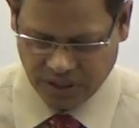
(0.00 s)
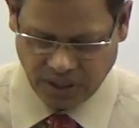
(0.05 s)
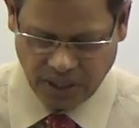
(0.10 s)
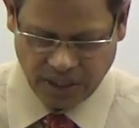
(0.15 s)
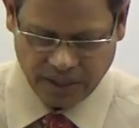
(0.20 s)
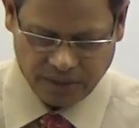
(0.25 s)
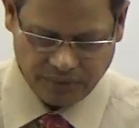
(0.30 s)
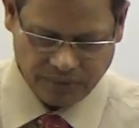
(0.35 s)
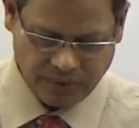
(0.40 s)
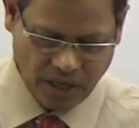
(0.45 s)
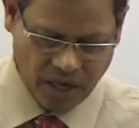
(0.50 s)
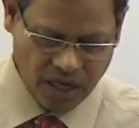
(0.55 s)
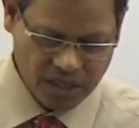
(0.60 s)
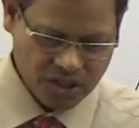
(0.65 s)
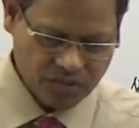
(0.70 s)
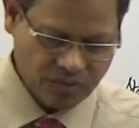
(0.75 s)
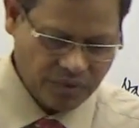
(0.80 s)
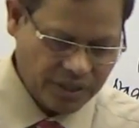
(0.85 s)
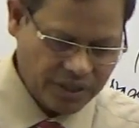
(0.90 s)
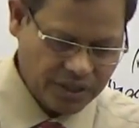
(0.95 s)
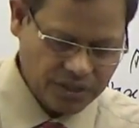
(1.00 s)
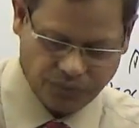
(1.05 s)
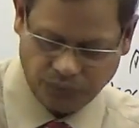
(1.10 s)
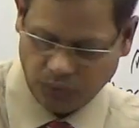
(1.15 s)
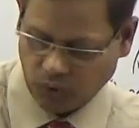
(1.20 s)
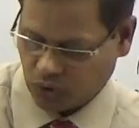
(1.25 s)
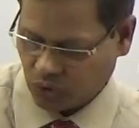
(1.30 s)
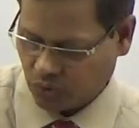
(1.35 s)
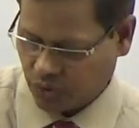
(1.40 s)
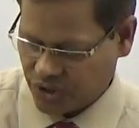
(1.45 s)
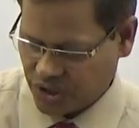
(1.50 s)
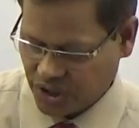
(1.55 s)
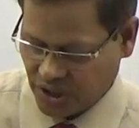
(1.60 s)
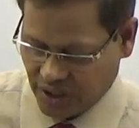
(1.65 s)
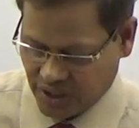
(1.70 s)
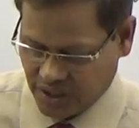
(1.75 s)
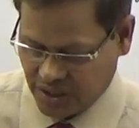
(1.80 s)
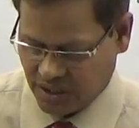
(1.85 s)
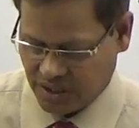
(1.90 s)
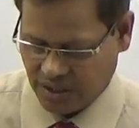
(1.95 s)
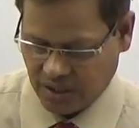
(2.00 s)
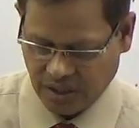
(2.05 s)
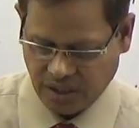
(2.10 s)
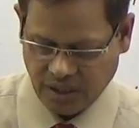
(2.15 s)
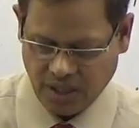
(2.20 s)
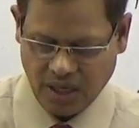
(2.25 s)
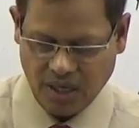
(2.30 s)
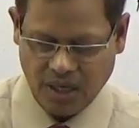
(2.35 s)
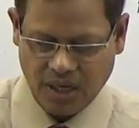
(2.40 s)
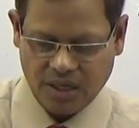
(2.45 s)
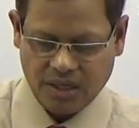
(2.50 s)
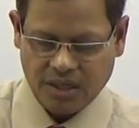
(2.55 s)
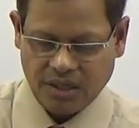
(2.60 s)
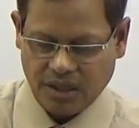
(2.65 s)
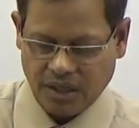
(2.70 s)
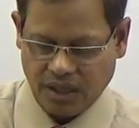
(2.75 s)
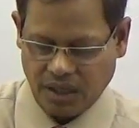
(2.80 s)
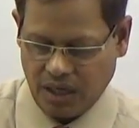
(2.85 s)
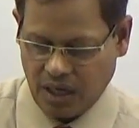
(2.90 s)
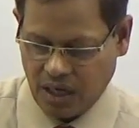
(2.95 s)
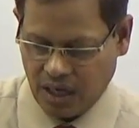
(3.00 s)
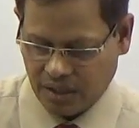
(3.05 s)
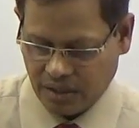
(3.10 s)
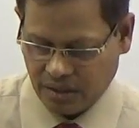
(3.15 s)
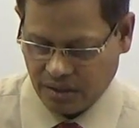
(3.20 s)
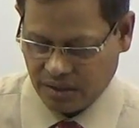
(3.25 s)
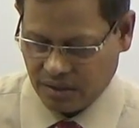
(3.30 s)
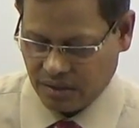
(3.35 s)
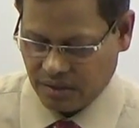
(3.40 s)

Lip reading: and the last one is, 4th question is on